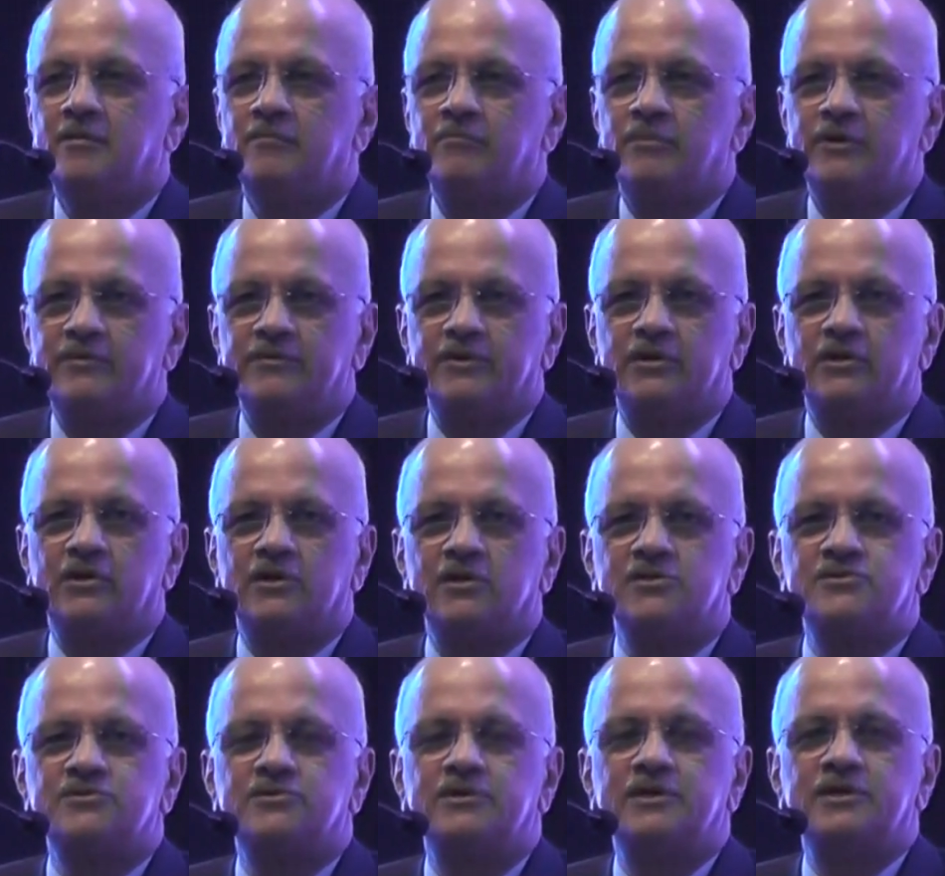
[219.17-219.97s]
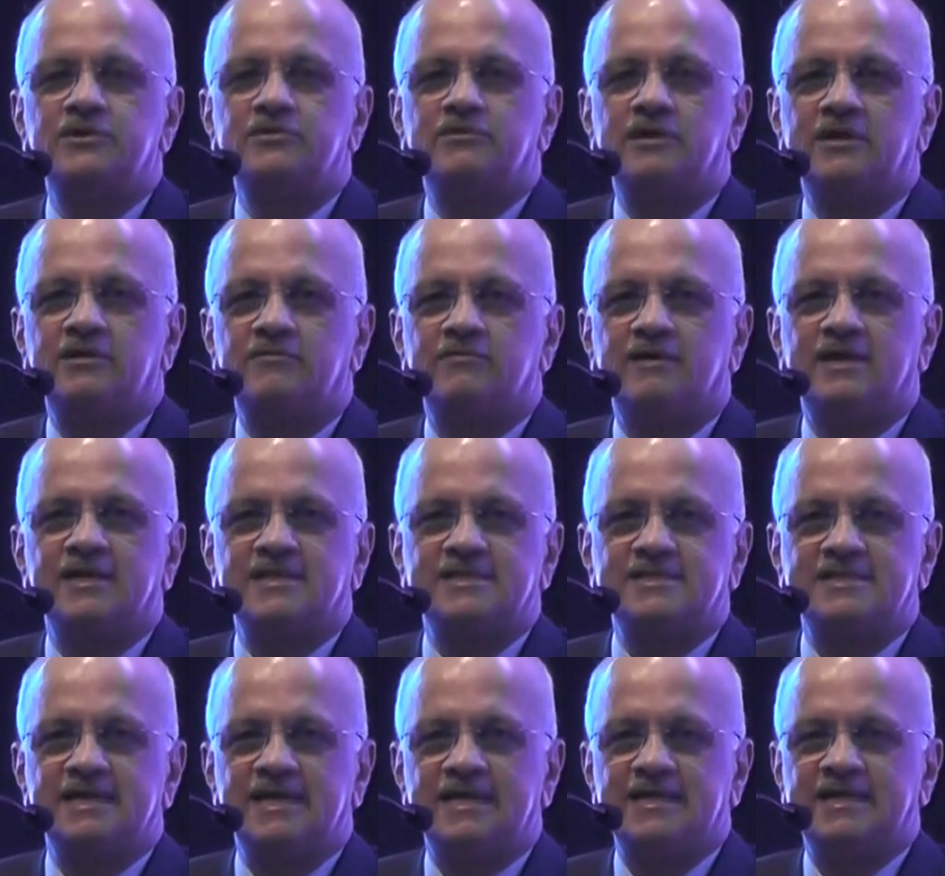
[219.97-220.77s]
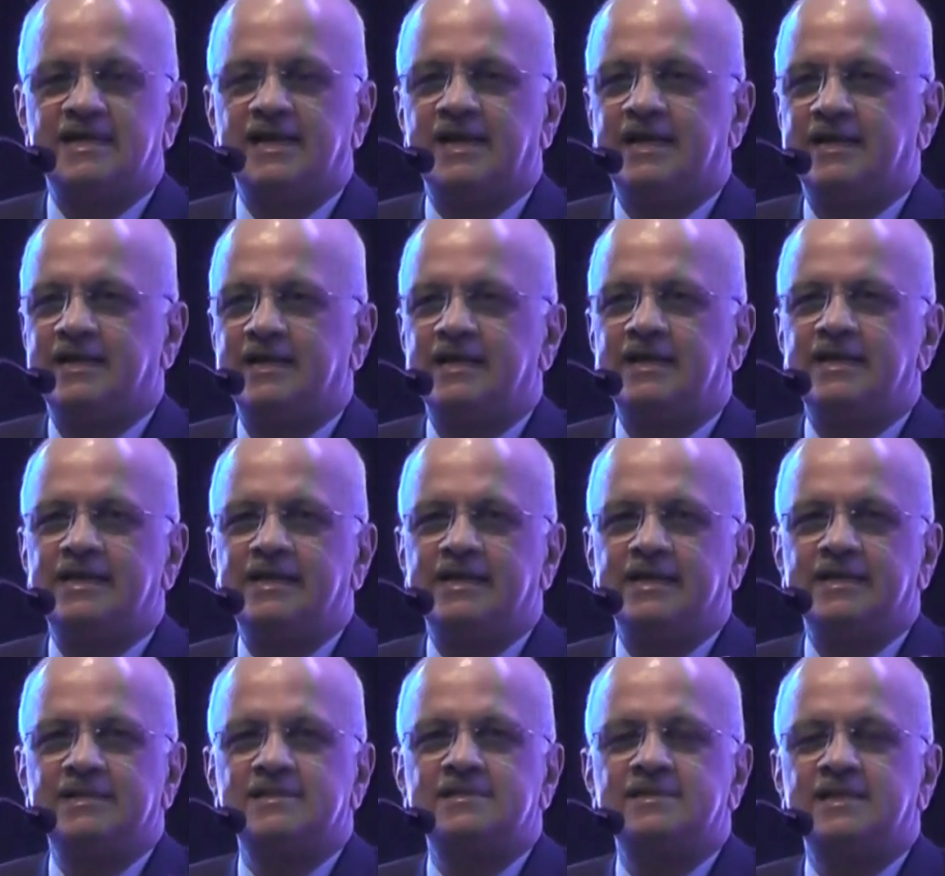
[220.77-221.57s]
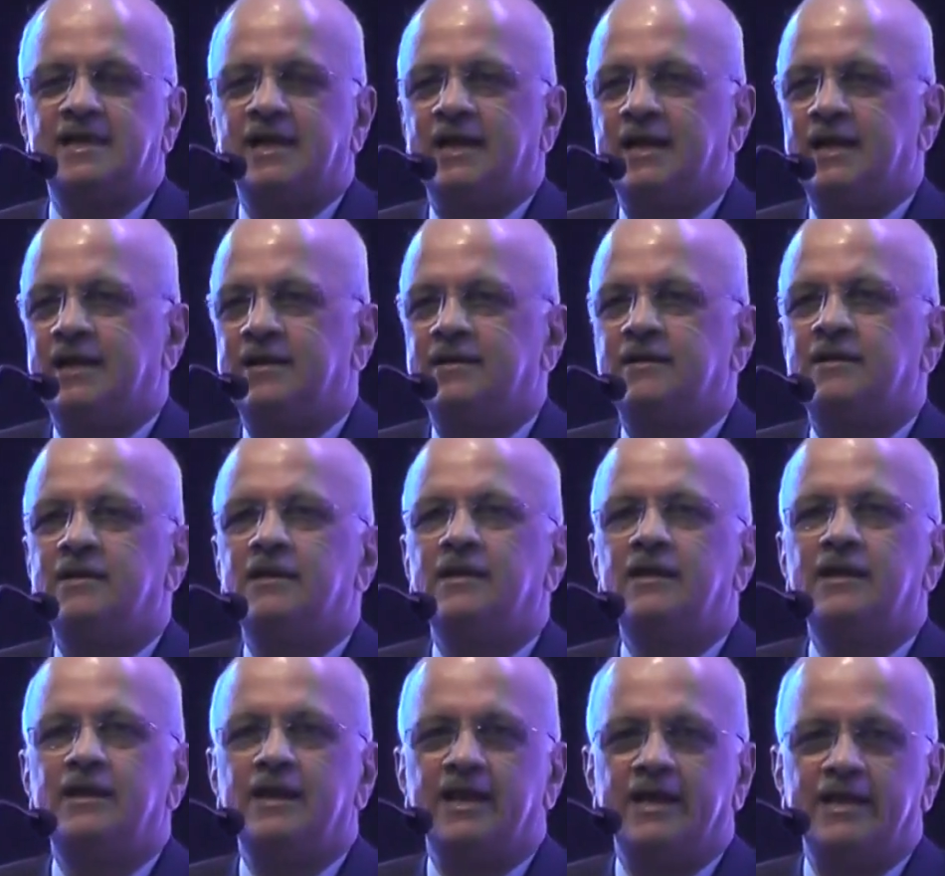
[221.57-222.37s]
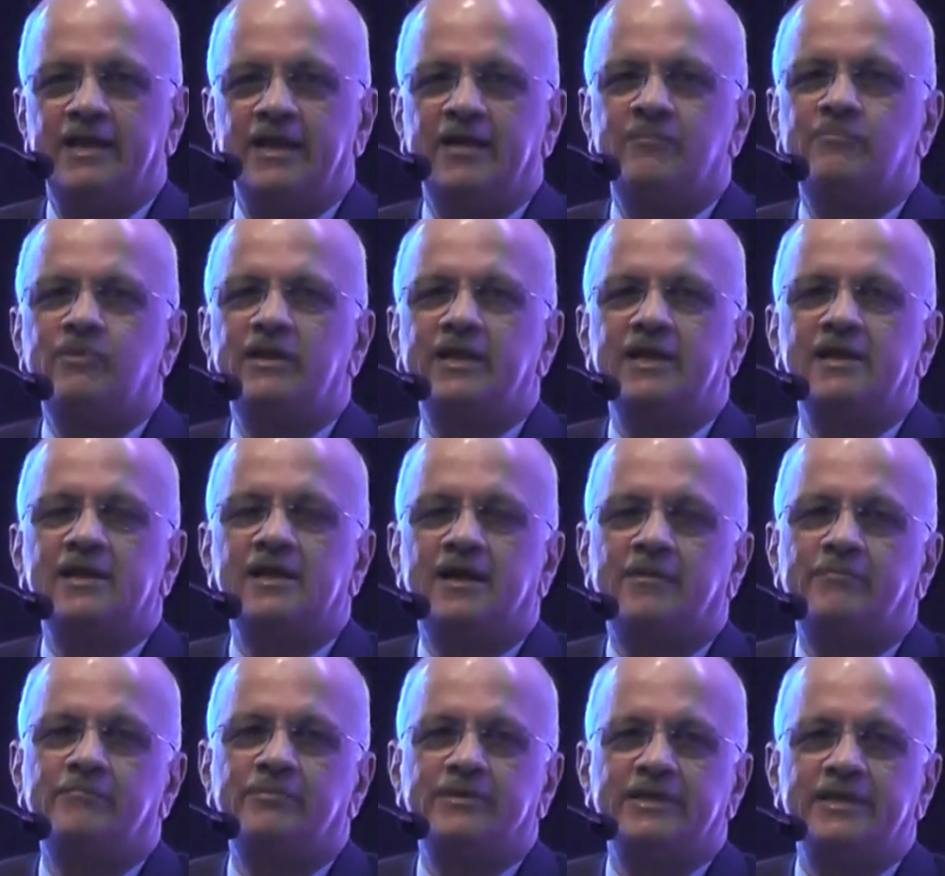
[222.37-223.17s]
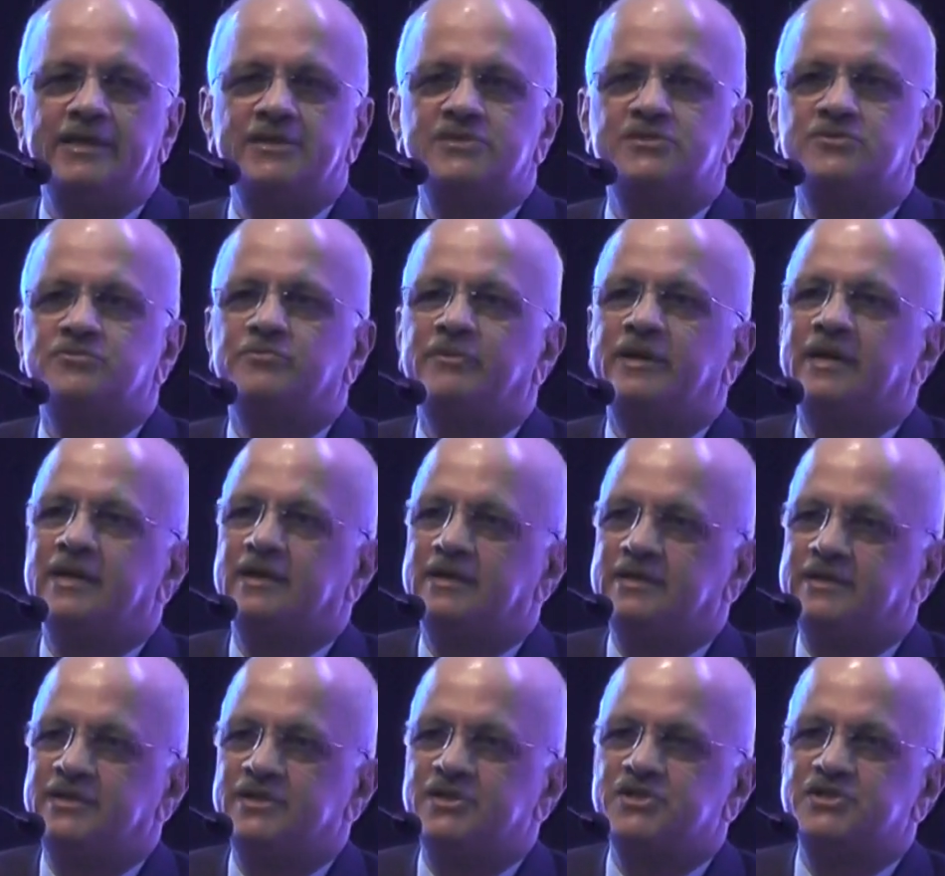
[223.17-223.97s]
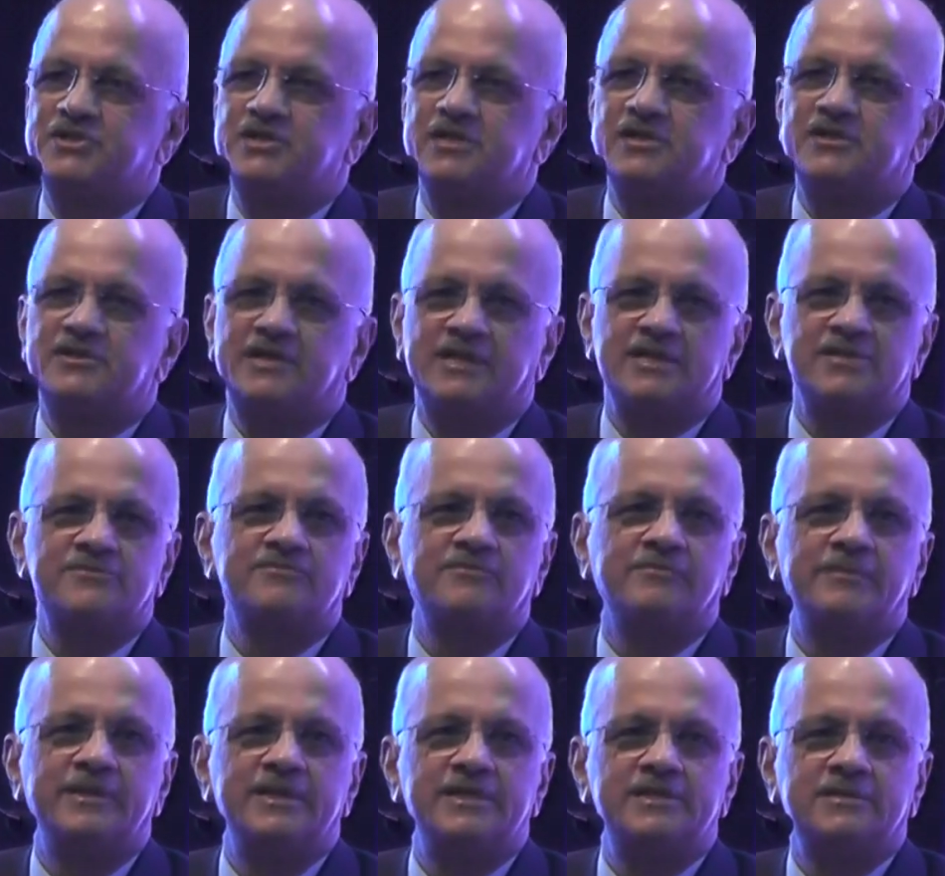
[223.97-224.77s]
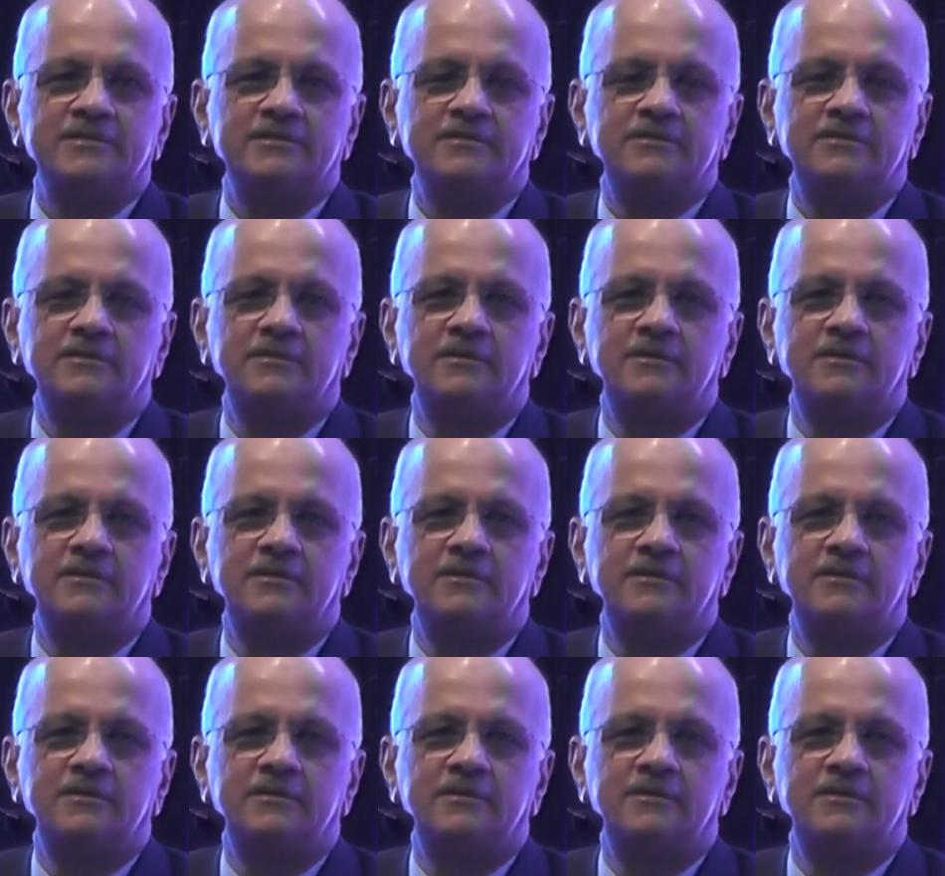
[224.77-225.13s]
but we are also into advanced data analytics and enabling companies to make a digital transformation.